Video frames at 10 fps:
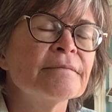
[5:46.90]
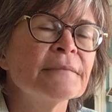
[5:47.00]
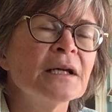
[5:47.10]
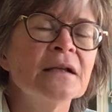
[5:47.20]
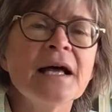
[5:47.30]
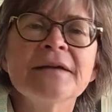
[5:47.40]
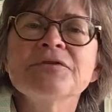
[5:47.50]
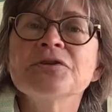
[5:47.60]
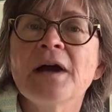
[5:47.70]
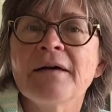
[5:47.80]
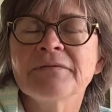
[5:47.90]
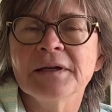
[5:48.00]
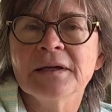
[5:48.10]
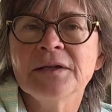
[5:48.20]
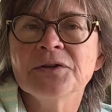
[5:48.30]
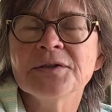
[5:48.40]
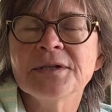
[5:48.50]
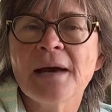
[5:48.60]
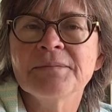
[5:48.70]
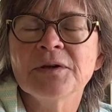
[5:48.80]
lot of traffic and you're
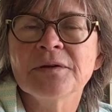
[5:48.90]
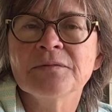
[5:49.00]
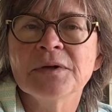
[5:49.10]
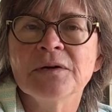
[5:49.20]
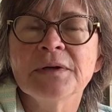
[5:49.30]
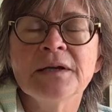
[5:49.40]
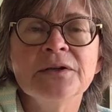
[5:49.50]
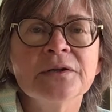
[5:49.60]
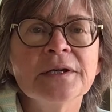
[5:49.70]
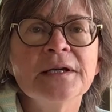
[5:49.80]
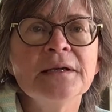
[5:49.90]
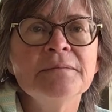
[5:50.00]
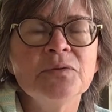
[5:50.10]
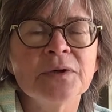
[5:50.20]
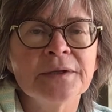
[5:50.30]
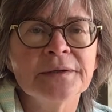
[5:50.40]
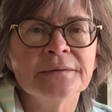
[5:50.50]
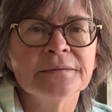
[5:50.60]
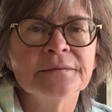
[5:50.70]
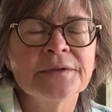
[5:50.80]
stopped on the road and you're getting bored.
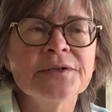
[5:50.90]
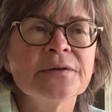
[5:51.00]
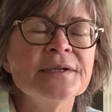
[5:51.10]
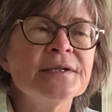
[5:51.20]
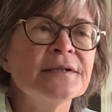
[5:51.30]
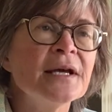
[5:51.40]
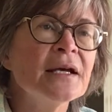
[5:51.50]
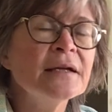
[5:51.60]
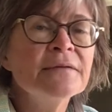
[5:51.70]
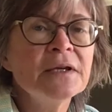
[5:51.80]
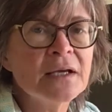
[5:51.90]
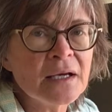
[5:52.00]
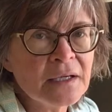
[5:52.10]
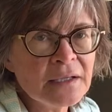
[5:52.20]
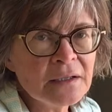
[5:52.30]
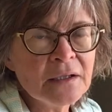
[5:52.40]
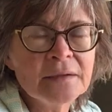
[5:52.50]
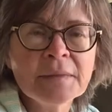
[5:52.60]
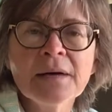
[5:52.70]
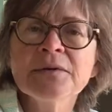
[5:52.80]
So instead of getting
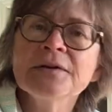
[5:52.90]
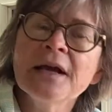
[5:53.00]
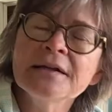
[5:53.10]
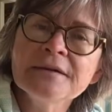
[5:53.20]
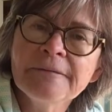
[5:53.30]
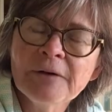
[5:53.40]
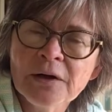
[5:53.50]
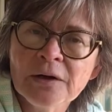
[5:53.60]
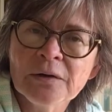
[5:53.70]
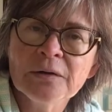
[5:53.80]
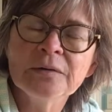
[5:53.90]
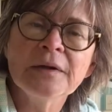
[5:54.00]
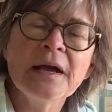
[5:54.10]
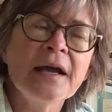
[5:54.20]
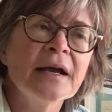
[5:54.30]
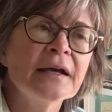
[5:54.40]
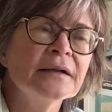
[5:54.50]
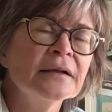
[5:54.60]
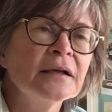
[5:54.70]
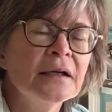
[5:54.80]
on mom or dad's phone
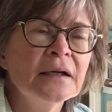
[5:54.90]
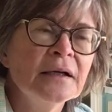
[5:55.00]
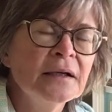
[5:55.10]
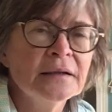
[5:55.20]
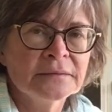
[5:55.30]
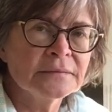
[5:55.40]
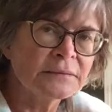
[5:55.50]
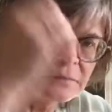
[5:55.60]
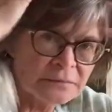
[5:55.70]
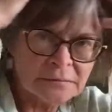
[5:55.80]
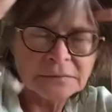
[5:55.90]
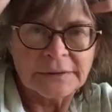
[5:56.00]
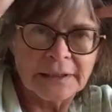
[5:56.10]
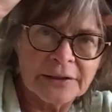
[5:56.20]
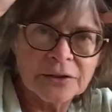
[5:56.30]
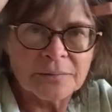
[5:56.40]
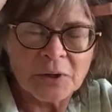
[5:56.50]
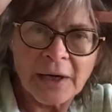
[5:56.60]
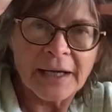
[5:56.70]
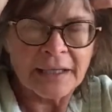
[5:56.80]
and getting your
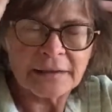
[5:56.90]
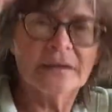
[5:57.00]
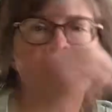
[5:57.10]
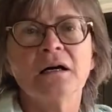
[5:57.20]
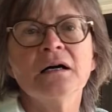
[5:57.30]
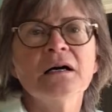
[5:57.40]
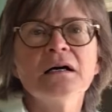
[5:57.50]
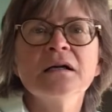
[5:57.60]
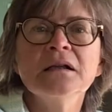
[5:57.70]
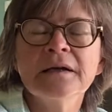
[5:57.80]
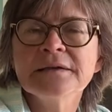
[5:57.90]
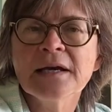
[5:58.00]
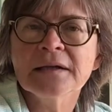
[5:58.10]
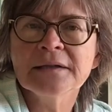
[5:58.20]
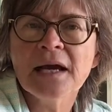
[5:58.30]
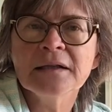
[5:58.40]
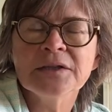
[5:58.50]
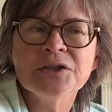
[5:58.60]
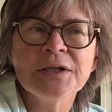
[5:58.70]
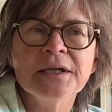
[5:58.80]
brain all on
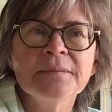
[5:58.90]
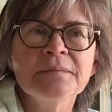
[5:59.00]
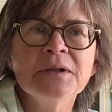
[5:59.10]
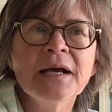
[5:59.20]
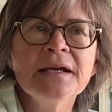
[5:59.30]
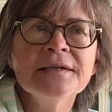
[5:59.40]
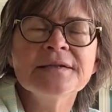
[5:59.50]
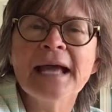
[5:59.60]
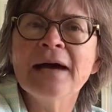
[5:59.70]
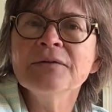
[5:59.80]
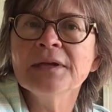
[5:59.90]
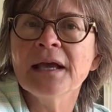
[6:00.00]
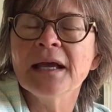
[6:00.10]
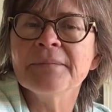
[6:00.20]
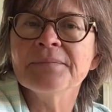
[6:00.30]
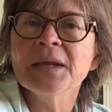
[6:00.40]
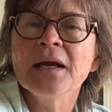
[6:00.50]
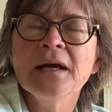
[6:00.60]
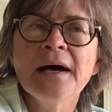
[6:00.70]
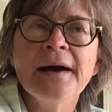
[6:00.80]
technology, play a sound game.
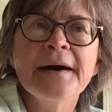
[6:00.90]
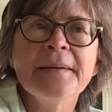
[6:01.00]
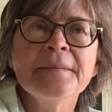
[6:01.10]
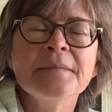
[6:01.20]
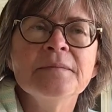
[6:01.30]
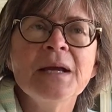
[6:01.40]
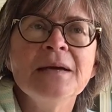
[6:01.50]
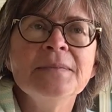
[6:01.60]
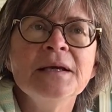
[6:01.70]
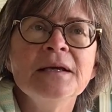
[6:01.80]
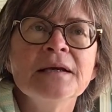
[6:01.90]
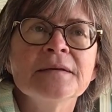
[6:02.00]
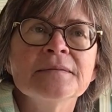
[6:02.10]
Maybe